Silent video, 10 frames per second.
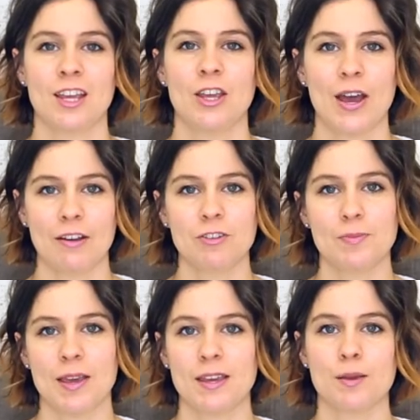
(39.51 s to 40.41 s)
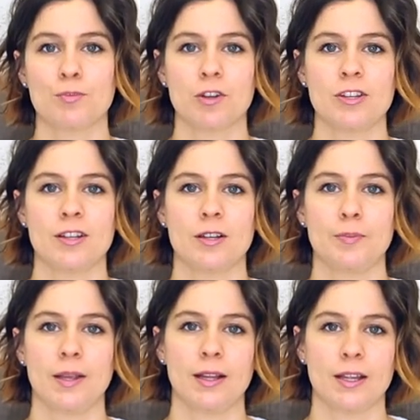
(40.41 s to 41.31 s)
You have to make it pretty and
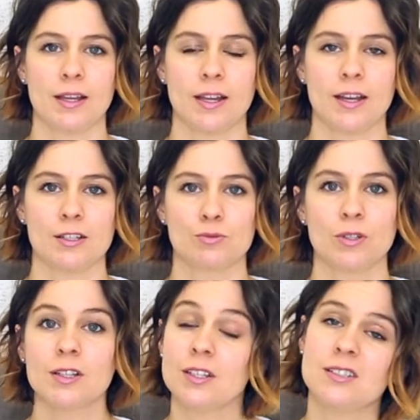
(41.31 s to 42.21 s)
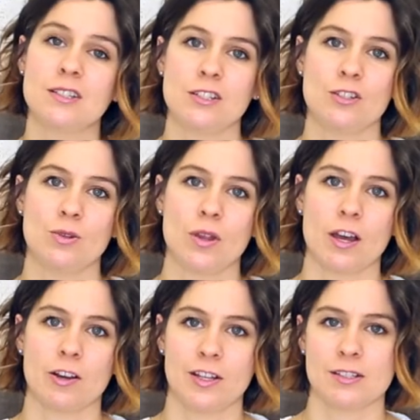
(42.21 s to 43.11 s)
appealing and it's really easy to do
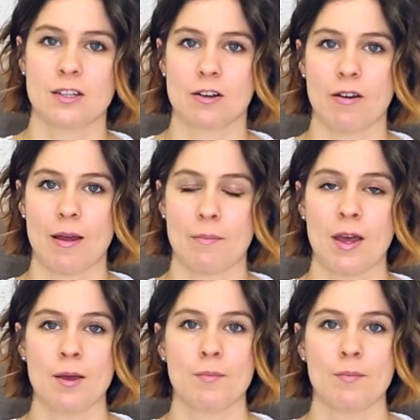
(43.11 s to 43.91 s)
that on Instagram